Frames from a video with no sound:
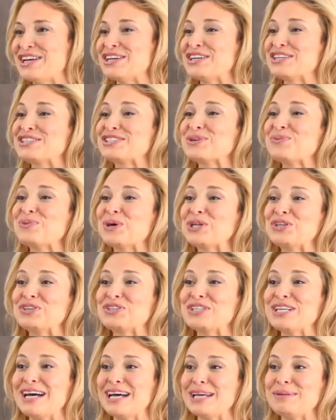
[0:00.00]
So when your
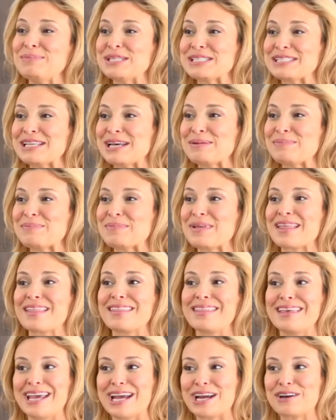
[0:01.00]
time is up,
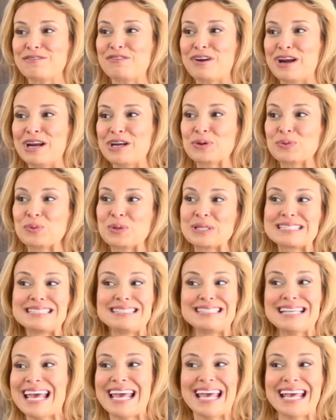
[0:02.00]
the air fryer will
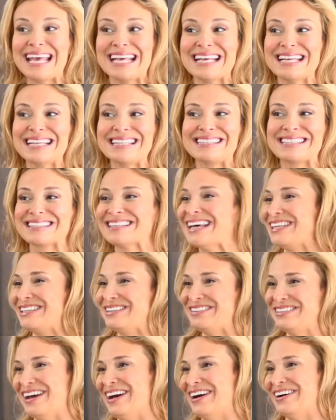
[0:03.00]
ding to let
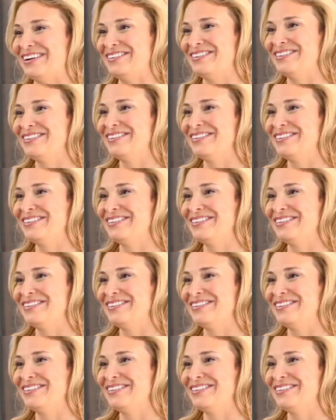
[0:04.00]
you know.